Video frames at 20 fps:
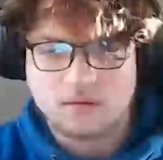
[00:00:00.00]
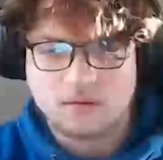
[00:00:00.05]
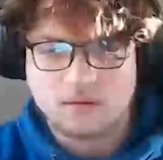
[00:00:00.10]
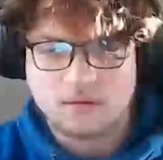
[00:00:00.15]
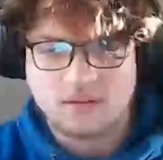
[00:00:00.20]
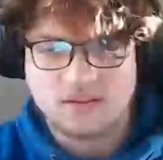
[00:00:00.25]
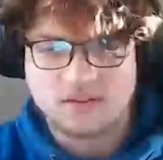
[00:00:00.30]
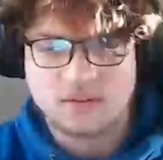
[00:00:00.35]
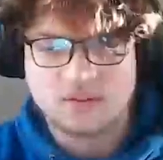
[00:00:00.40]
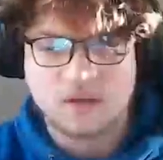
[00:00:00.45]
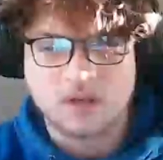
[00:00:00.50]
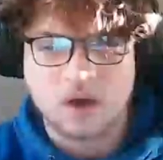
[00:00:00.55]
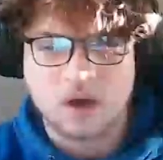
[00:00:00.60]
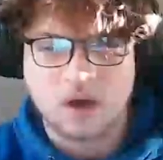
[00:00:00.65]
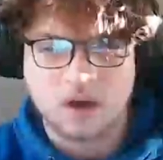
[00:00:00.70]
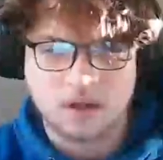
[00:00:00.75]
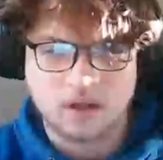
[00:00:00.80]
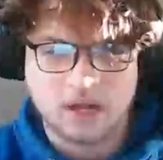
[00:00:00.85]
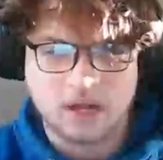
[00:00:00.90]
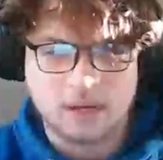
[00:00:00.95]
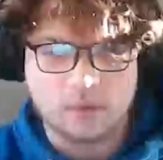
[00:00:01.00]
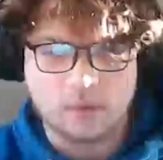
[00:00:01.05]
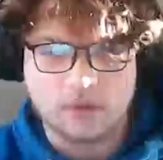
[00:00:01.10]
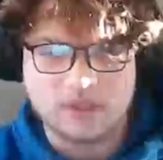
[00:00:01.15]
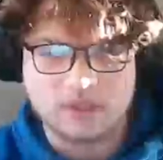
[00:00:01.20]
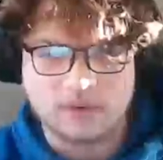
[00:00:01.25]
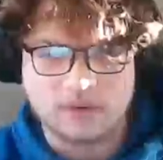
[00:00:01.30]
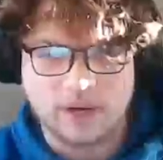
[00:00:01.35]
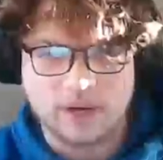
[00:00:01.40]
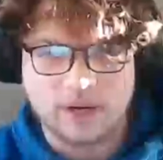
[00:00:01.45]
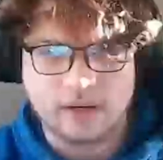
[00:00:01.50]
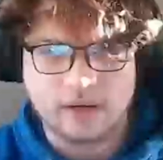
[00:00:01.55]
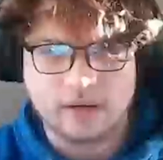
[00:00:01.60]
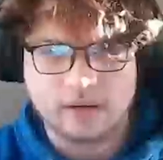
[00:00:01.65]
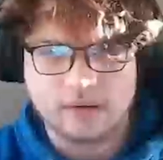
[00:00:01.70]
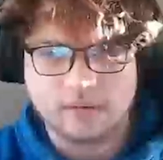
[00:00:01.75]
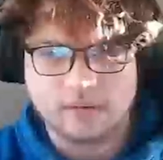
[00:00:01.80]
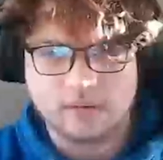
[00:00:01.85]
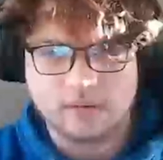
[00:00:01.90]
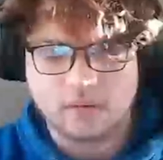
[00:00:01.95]
This was online, it wasn't
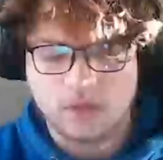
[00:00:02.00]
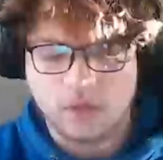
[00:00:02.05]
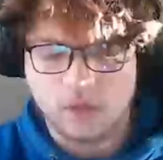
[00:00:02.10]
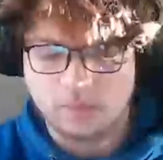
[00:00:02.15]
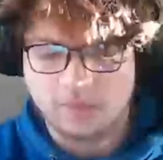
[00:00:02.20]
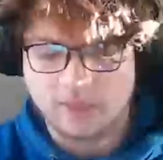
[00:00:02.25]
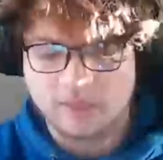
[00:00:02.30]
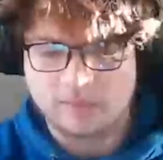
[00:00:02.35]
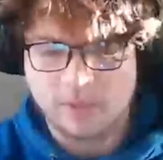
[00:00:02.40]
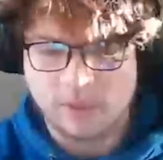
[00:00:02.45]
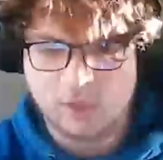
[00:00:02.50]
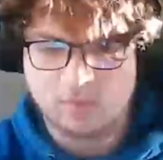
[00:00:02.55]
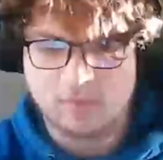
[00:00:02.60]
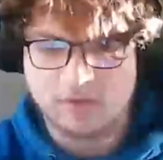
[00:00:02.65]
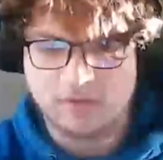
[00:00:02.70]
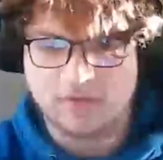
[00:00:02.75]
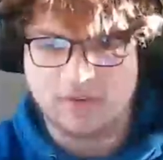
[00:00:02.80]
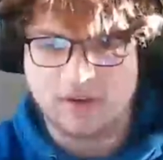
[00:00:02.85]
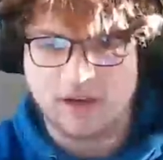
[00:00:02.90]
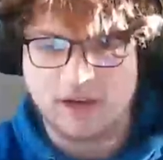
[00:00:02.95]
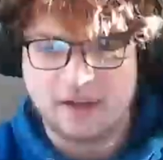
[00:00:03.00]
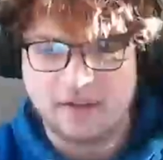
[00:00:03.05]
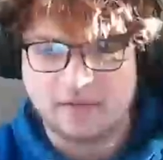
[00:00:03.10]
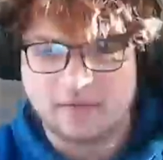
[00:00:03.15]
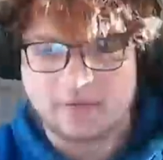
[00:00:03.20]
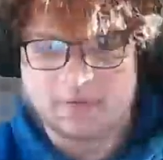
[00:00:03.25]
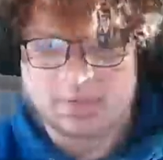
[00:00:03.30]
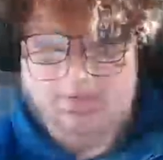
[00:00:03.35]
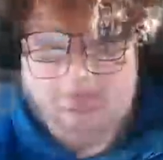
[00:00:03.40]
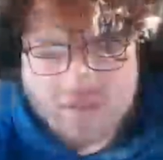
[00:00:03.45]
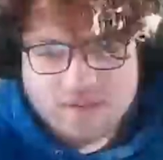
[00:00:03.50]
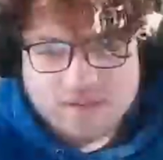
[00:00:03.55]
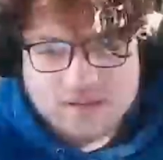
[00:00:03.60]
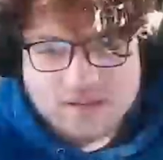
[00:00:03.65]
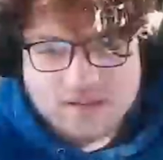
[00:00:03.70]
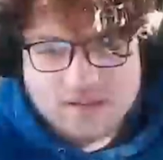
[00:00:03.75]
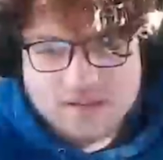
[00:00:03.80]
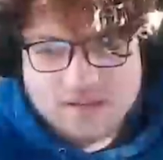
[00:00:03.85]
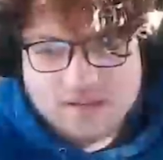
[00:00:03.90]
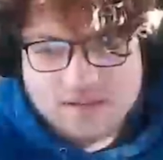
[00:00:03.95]
rated. No, he plays bishop b5.
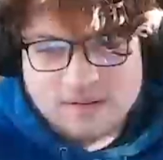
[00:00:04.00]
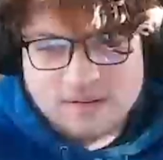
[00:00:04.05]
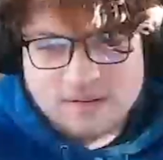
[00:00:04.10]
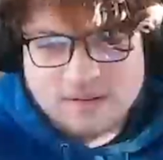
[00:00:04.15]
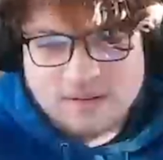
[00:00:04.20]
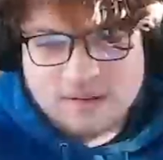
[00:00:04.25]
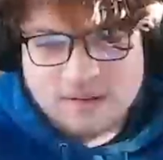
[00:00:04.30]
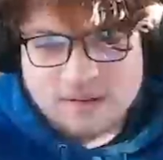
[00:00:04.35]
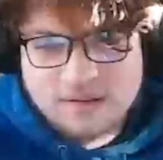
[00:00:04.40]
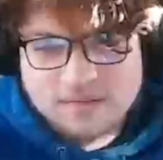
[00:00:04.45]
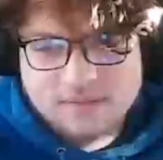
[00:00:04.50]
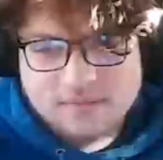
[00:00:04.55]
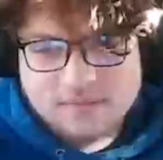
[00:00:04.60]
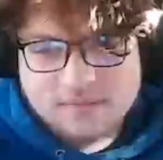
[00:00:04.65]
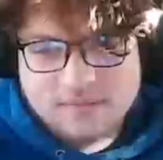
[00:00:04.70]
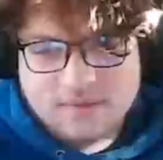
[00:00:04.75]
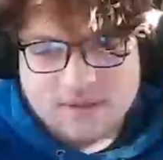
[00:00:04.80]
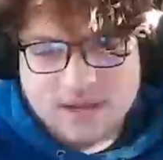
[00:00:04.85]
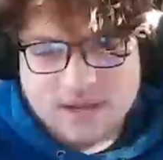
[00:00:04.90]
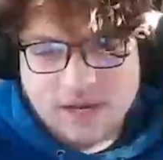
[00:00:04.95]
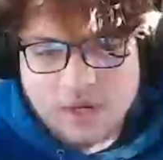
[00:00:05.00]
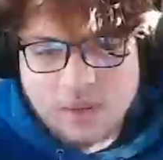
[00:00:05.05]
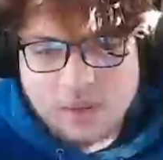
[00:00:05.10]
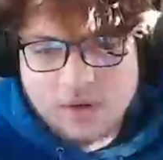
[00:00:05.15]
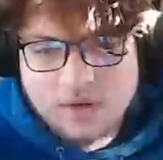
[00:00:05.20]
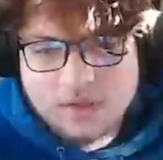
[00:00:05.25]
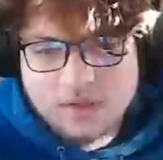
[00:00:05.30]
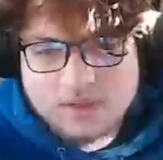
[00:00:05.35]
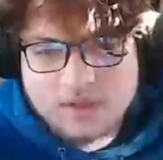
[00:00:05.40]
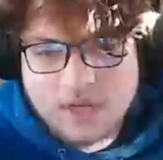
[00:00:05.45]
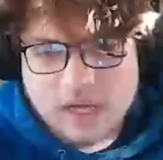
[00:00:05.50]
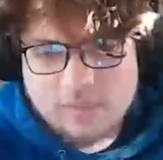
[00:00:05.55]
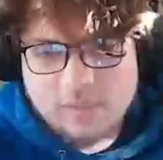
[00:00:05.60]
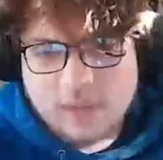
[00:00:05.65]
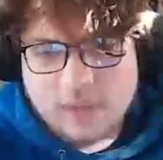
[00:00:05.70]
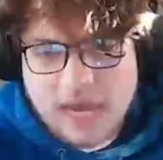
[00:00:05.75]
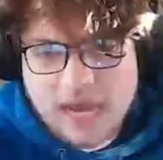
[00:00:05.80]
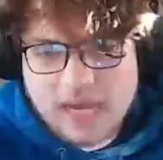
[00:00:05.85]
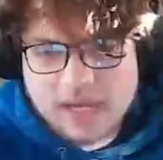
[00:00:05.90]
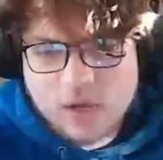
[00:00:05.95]
Okay. Anyone, so
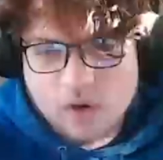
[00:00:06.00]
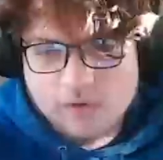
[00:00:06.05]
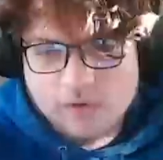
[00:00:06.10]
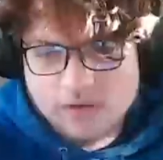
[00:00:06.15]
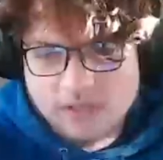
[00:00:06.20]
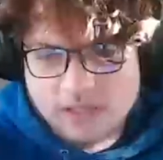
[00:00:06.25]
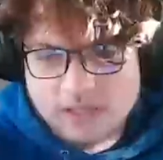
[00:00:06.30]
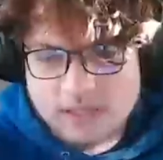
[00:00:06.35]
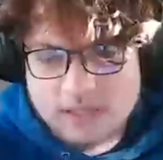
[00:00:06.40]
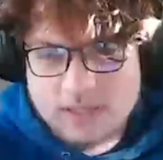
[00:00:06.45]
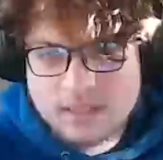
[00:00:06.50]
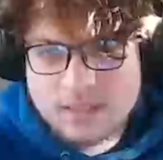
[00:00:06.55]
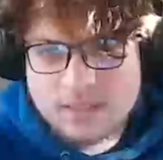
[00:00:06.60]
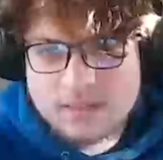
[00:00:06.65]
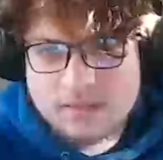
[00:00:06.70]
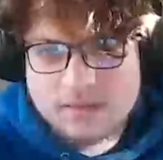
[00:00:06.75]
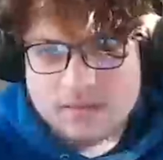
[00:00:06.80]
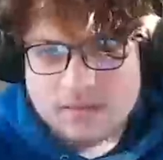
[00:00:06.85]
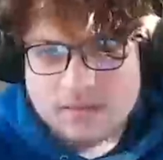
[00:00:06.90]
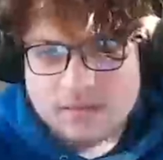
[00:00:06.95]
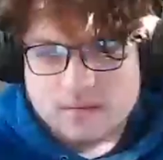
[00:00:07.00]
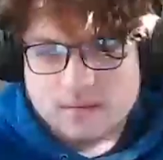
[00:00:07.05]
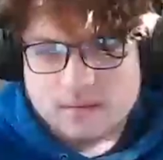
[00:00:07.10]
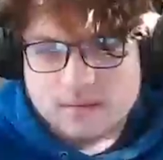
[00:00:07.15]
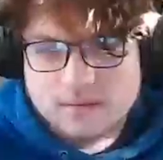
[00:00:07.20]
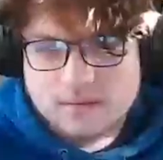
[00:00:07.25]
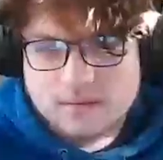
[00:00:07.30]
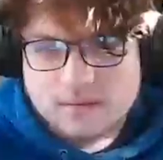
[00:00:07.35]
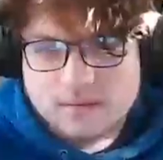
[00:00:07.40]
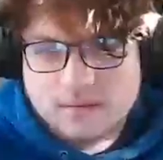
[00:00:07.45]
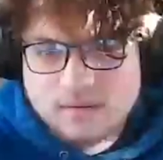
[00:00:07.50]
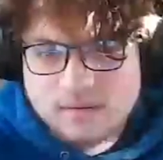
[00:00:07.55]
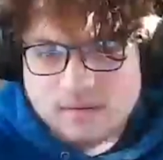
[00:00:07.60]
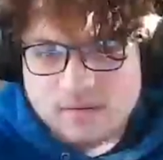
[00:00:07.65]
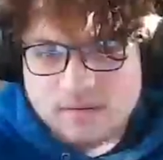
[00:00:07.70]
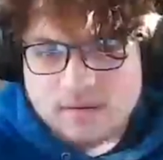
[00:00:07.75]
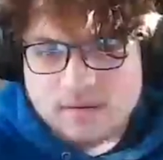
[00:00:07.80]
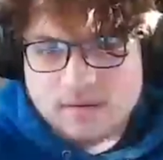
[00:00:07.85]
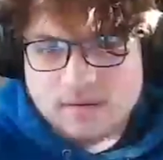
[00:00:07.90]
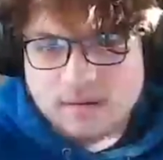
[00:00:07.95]
I go for this.
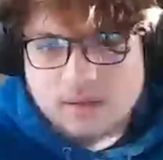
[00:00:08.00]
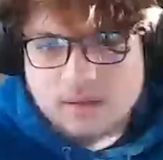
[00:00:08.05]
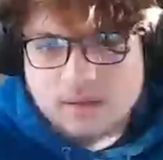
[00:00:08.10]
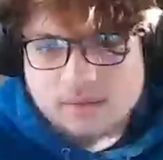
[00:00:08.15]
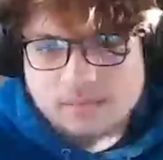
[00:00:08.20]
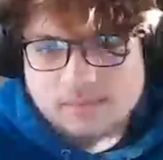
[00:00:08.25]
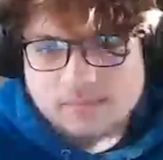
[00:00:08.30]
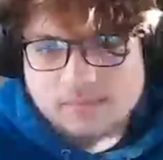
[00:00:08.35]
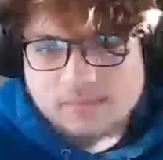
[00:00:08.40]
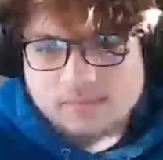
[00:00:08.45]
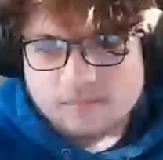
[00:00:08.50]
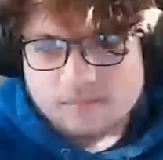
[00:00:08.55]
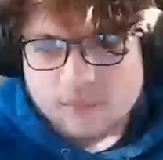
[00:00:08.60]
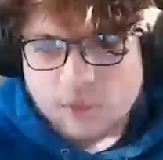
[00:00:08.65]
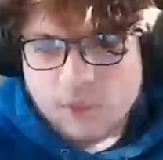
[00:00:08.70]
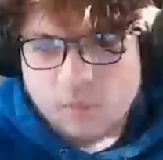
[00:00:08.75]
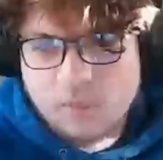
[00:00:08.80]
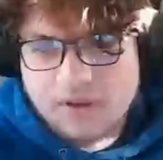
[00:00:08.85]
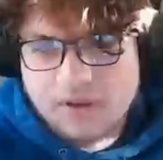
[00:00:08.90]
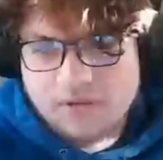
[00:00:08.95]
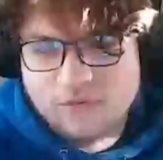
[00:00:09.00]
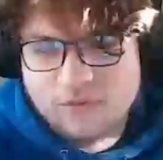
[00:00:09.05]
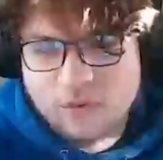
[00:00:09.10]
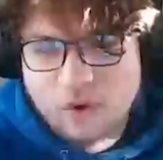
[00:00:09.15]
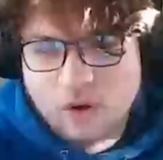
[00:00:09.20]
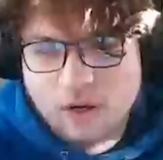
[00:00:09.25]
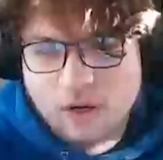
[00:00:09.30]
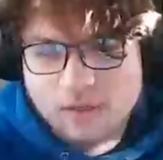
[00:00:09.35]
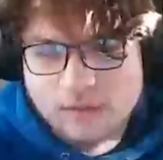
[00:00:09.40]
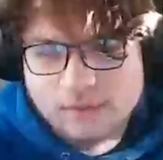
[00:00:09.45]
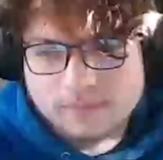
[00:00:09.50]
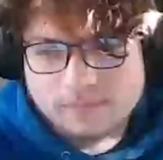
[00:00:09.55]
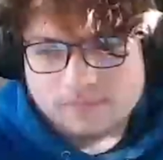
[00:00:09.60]
Bishop a4.